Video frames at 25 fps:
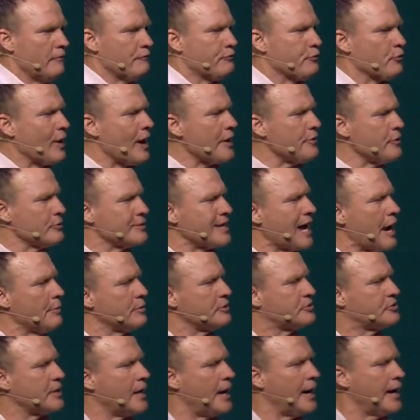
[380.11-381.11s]
For others, I
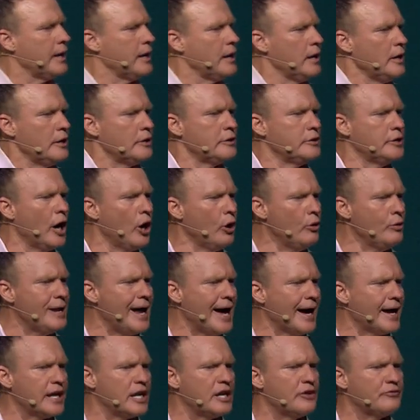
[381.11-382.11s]
would say no
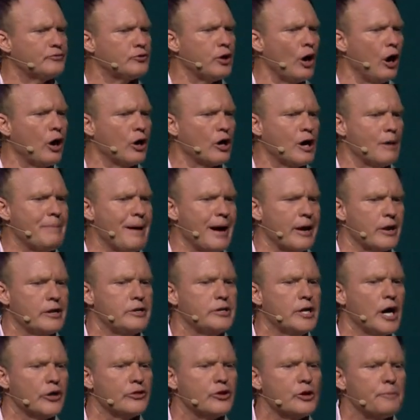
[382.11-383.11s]
negative talk about
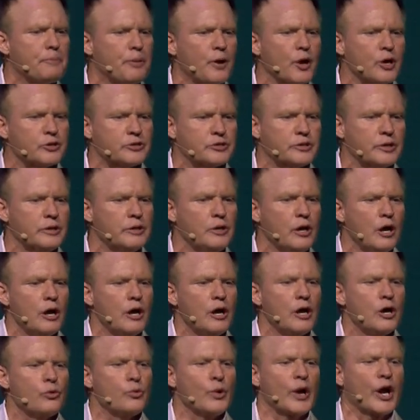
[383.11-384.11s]
another person
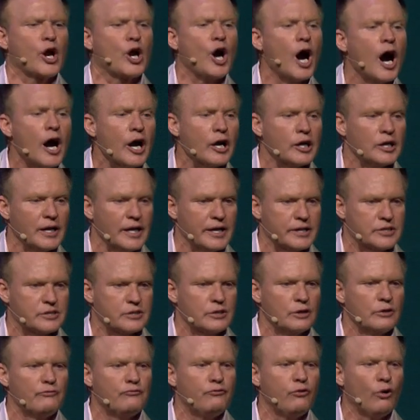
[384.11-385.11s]

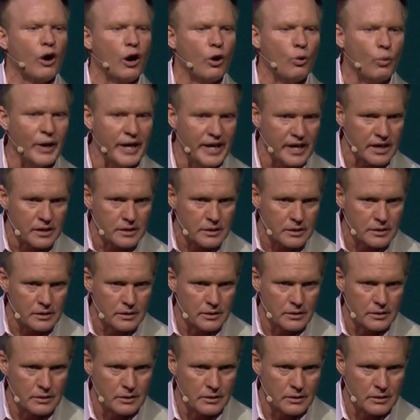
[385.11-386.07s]
regardless for a week.